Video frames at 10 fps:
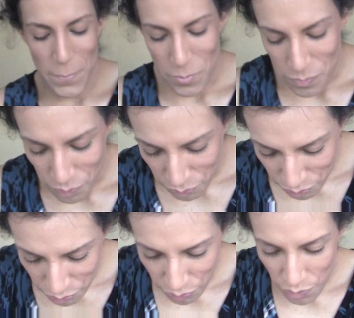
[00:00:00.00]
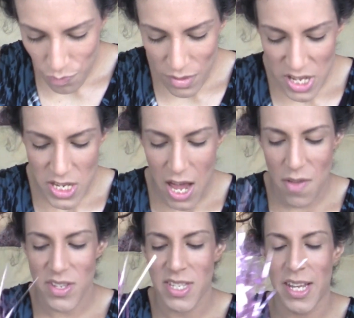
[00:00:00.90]
So I
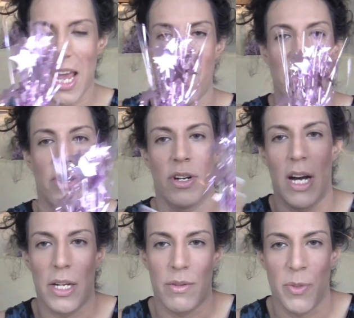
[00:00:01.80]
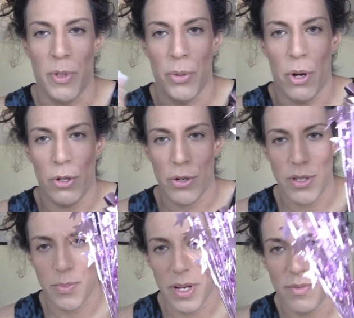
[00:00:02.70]
had this in like every single color of these balloon
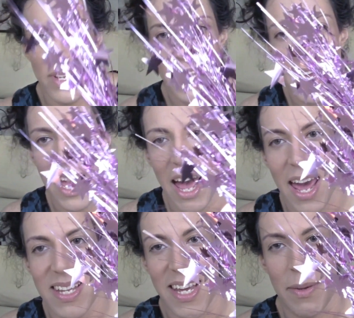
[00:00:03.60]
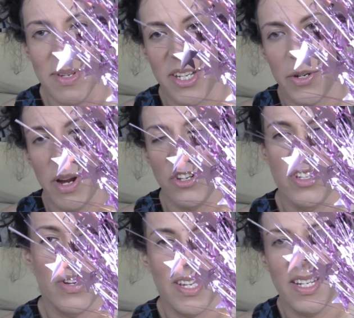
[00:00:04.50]
holders, but I just like them as
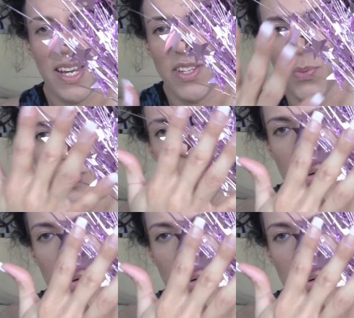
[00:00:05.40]
decoration. So I decided to get this really